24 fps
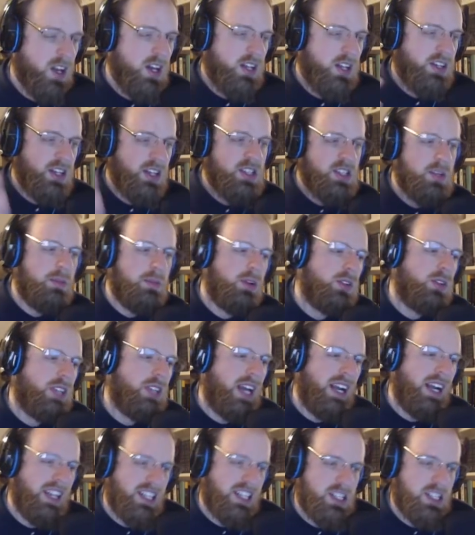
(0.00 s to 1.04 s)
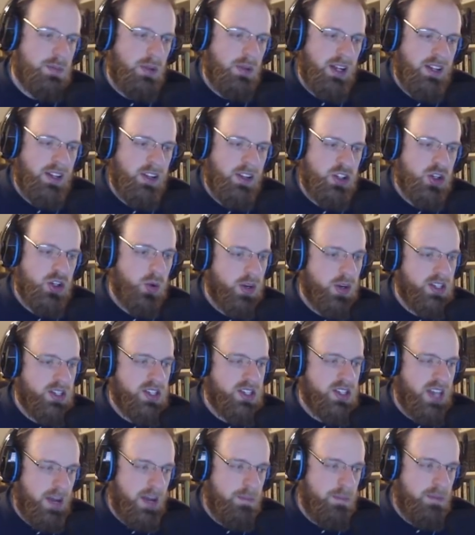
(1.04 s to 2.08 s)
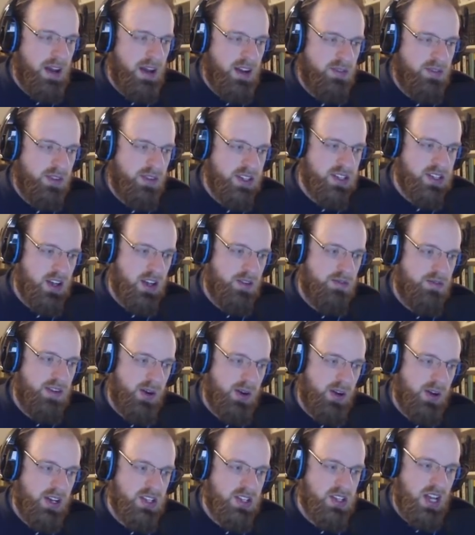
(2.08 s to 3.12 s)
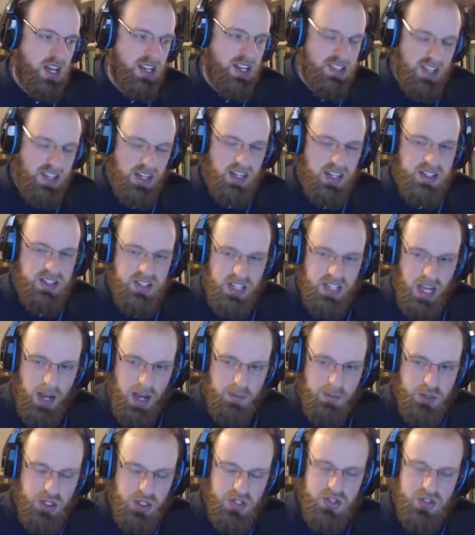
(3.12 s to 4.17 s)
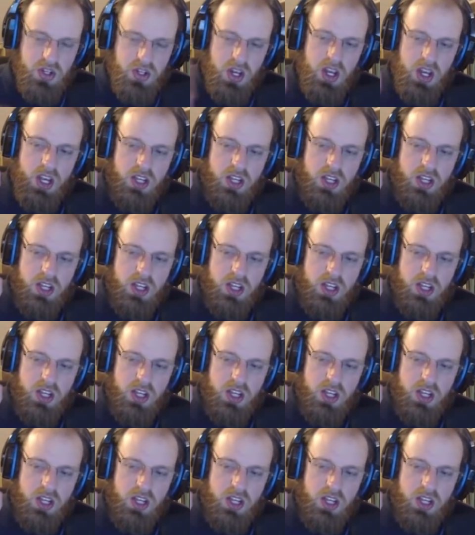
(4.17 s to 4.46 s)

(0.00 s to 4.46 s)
Does the build guide explain the choices and benefits of various ascendancy options?